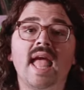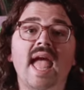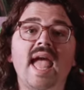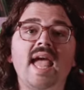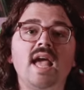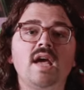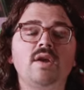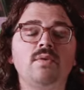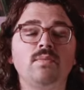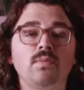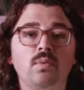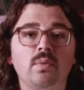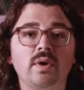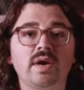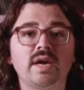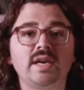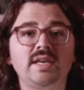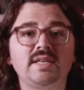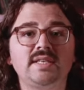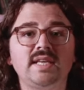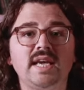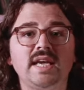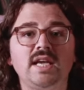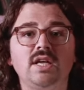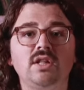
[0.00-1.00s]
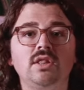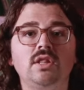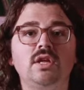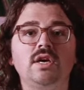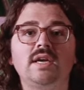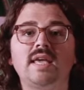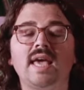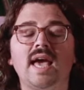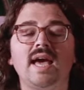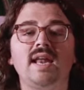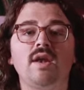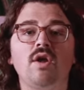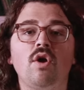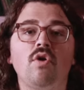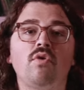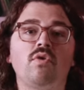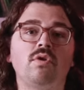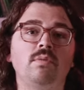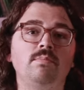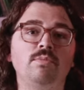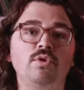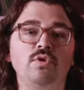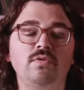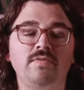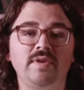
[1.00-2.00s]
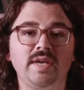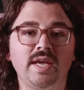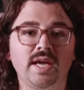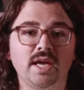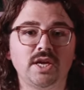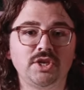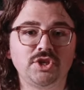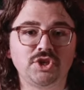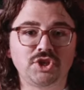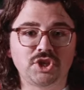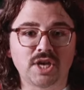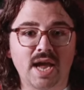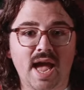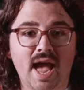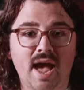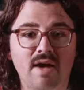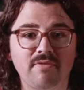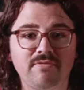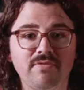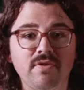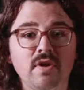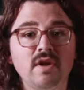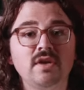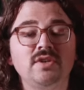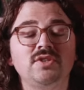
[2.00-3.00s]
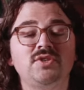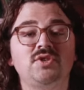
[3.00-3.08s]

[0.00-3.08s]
And we're going to take a look at removing chaff.